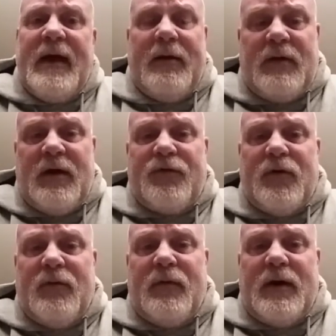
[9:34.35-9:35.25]
I would
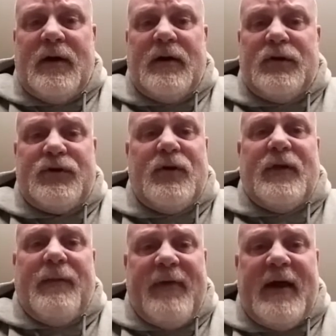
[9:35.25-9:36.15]
also assure
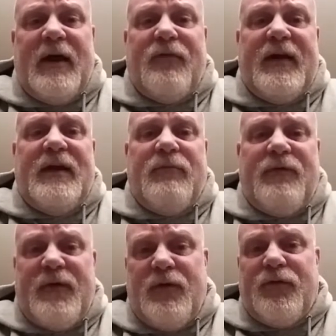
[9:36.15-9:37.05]
them that if they
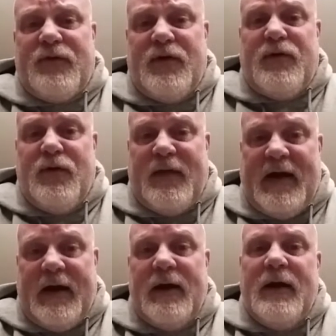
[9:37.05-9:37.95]
refuse to do
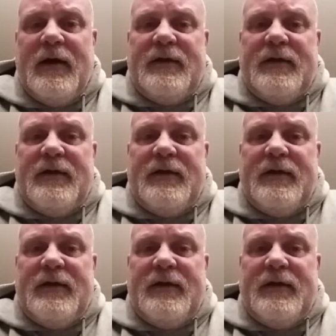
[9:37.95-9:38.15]
that,